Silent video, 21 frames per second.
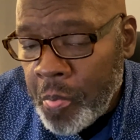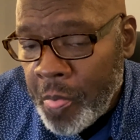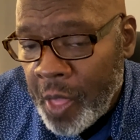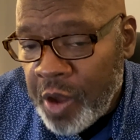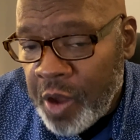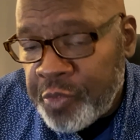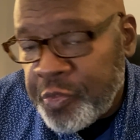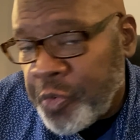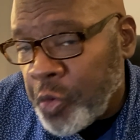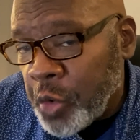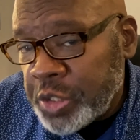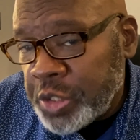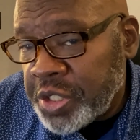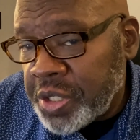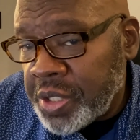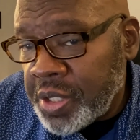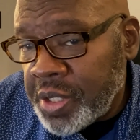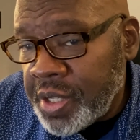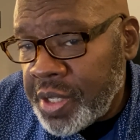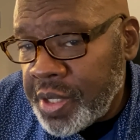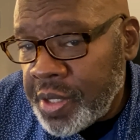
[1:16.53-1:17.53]

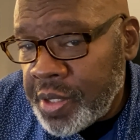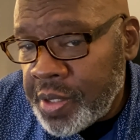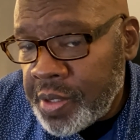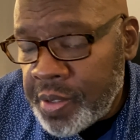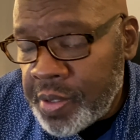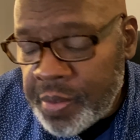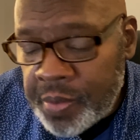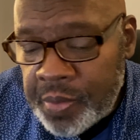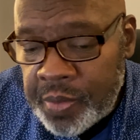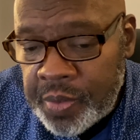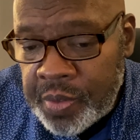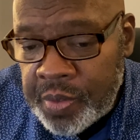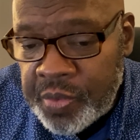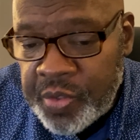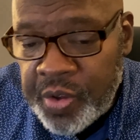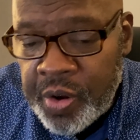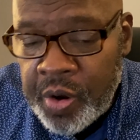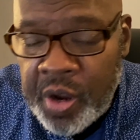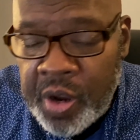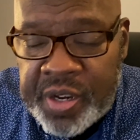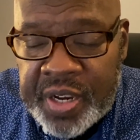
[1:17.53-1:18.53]
Unfortunately,
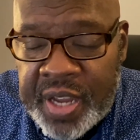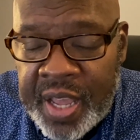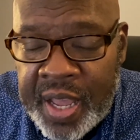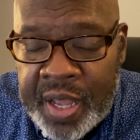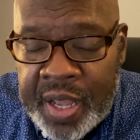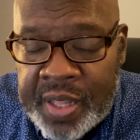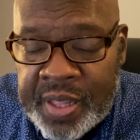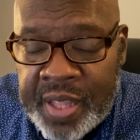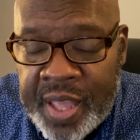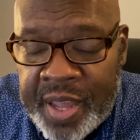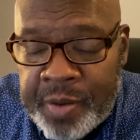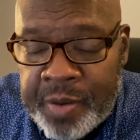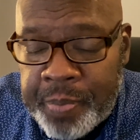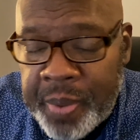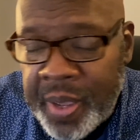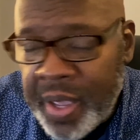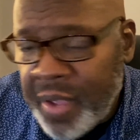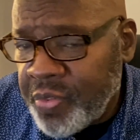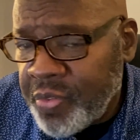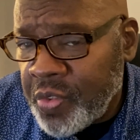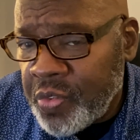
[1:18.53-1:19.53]
there are not a lot of
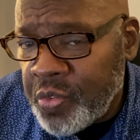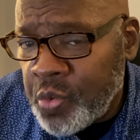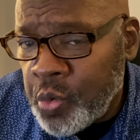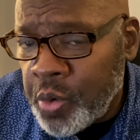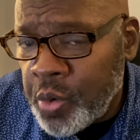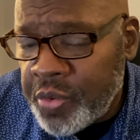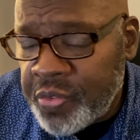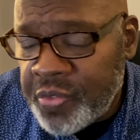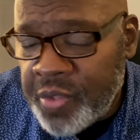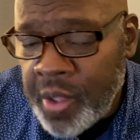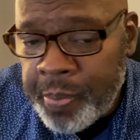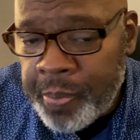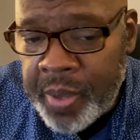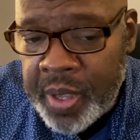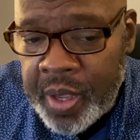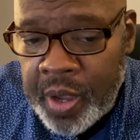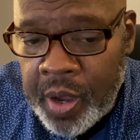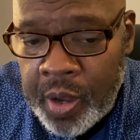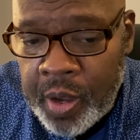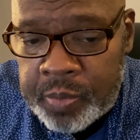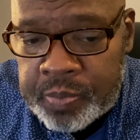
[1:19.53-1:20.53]
pastors who are
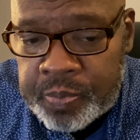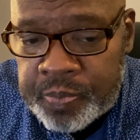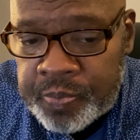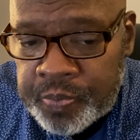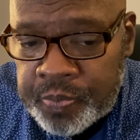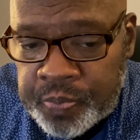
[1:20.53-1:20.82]
stepping up.